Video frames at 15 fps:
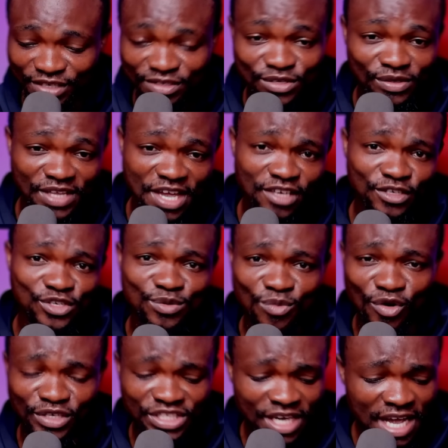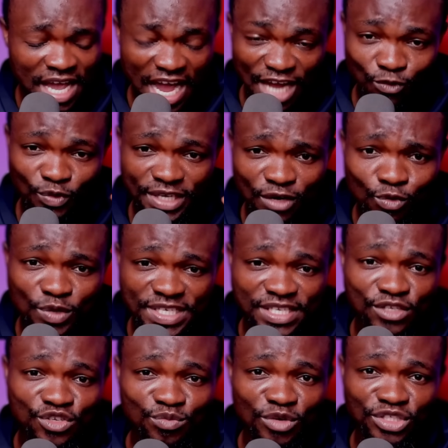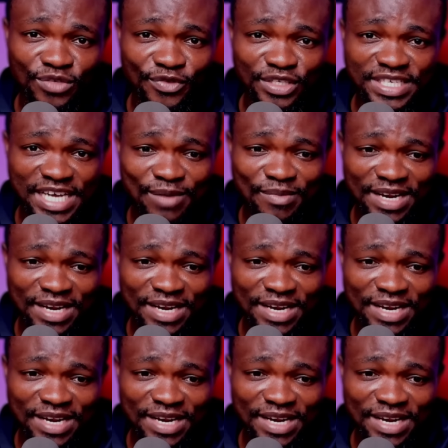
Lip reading: So thank you so much, and without wasting too much of your time,